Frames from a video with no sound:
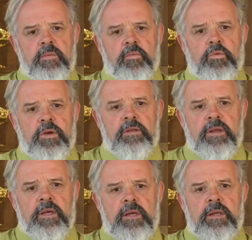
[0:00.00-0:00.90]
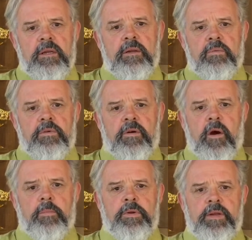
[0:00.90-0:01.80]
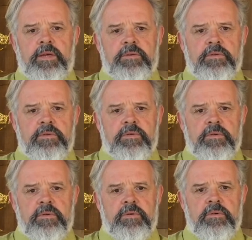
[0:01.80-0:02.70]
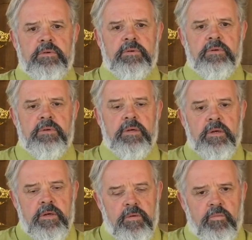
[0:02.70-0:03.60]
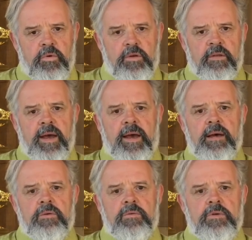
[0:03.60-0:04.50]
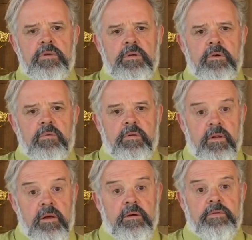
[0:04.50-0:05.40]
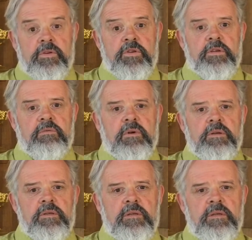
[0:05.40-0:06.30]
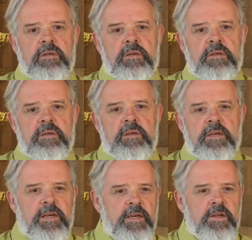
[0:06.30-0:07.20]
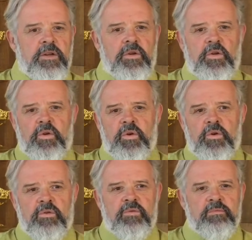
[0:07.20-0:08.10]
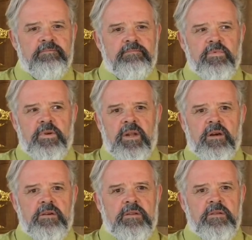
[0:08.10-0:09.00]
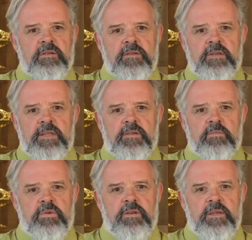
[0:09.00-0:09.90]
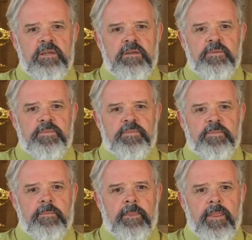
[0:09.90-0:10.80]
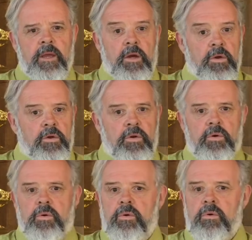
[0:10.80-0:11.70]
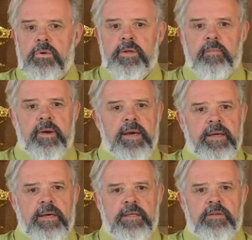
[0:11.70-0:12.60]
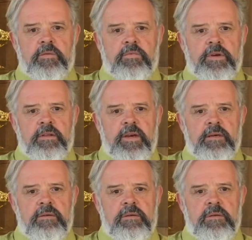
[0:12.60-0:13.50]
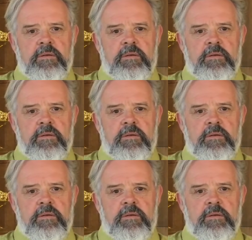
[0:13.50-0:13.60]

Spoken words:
Breathe in with openness. Breathe out with love and generosity. No reluctance as you breathe in. No holding back as you breathe out.